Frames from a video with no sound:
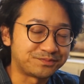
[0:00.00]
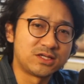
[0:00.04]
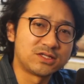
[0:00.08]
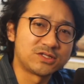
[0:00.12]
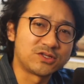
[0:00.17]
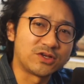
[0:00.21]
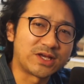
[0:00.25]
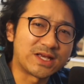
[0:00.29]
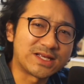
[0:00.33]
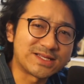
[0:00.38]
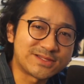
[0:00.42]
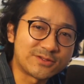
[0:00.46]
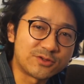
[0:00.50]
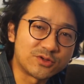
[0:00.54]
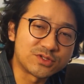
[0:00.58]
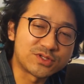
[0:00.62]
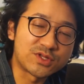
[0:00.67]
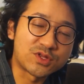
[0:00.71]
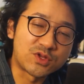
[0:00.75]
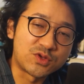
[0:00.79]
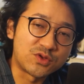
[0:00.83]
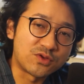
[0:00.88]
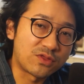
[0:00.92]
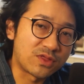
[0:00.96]
So I guess those
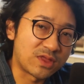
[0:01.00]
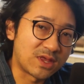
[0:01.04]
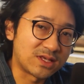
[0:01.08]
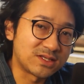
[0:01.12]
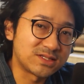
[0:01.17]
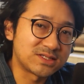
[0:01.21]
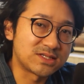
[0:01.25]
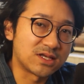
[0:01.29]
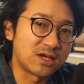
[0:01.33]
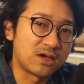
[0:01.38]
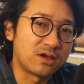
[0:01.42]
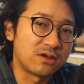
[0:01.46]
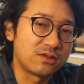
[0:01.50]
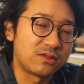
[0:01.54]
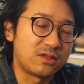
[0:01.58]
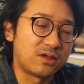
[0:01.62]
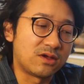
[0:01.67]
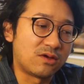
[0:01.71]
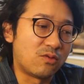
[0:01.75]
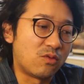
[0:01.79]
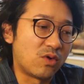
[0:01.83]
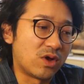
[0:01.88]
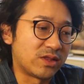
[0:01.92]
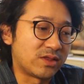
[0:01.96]
two things are
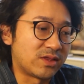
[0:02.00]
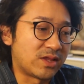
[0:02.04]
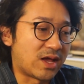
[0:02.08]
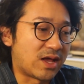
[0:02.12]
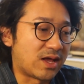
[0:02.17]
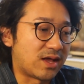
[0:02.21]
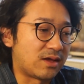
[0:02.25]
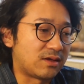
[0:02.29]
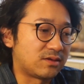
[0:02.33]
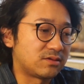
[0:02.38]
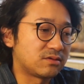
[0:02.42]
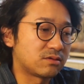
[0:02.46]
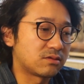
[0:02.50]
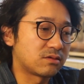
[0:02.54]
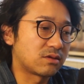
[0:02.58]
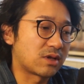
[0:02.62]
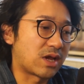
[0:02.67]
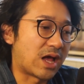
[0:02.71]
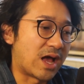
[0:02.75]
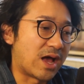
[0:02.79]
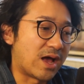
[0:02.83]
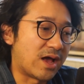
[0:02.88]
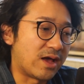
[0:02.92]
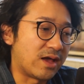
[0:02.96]
the one that
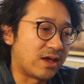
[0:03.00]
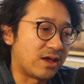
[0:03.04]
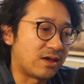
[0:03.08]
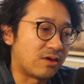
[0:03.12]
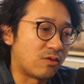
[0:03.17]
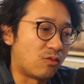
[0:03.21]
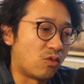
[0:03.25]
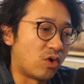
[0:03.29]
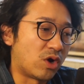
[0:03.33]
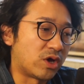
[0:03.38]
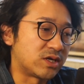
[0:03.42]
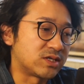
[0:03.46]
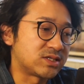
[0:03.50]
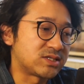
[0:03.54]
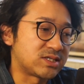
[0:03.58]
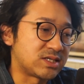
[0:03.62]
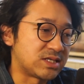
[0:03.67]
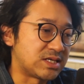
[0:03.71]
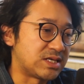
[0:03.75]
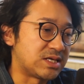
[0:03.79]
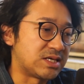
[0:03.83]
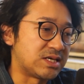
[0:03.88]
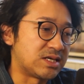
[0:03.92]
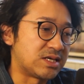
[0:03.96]
I want to
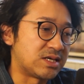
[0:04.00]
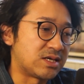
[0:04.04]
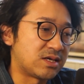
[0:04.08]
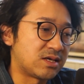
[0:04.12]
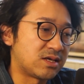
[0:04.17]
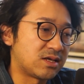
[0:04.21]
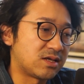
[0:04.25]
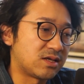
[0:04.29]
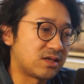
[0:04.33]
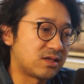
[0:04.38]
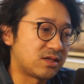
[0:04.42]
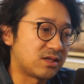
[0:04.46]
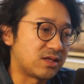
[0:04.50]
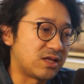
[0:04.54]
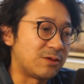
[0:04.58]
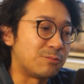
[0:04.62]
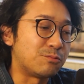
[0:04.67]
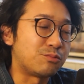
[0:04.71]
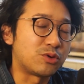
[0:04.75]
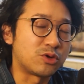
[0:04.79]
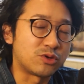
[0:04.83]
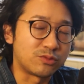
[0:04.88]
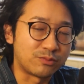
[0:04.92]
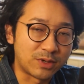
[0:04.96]
see
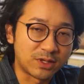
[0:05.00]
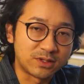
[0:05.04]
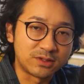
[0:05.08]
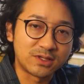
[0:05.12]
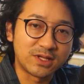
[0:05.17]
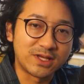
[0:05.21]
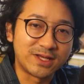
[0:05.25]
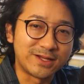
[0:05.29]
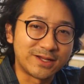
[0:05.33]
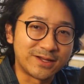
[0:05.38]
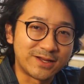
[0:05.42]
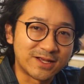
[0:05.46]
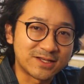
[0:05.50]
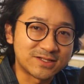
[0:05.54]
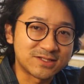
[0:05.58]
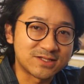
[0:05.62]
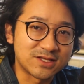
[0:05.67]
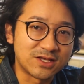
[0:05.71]
improvement in the next